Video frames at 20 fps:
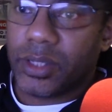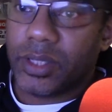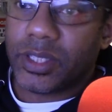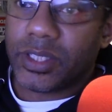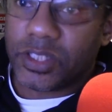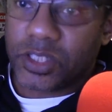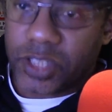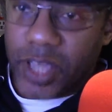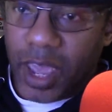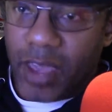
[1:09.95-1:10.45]

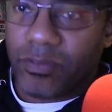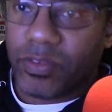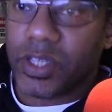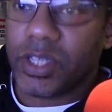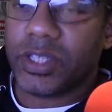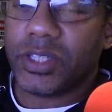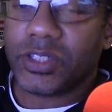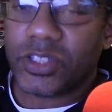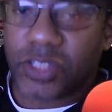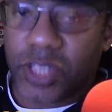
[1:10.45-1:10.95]

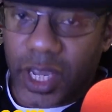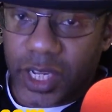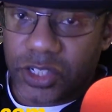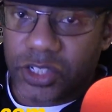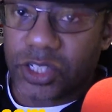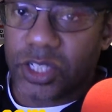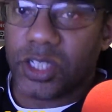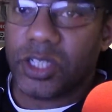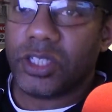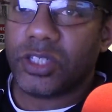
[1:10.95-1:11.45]
Savvy
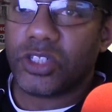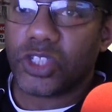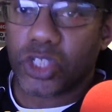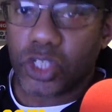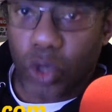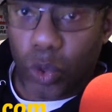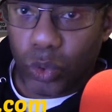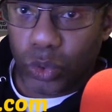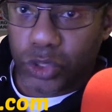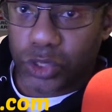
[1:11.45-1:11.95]
Sexy
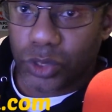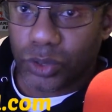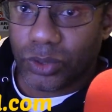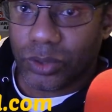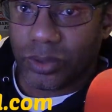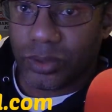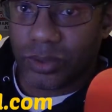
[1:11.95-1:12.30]
Social.